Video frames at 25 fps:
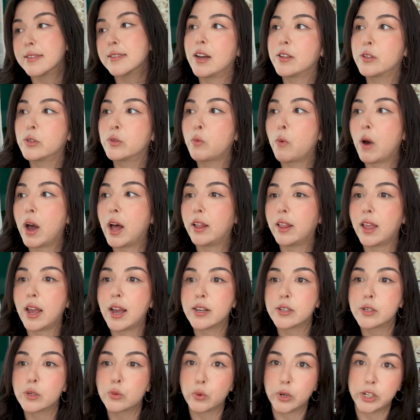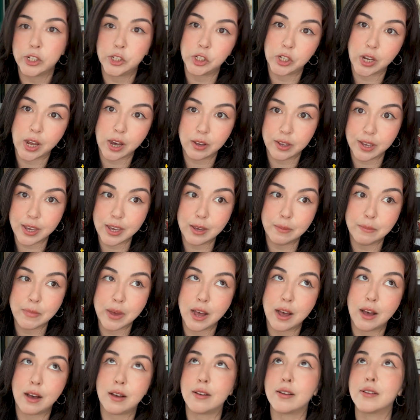as well as reaching out
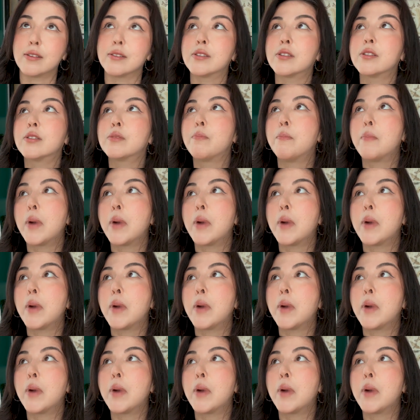emails,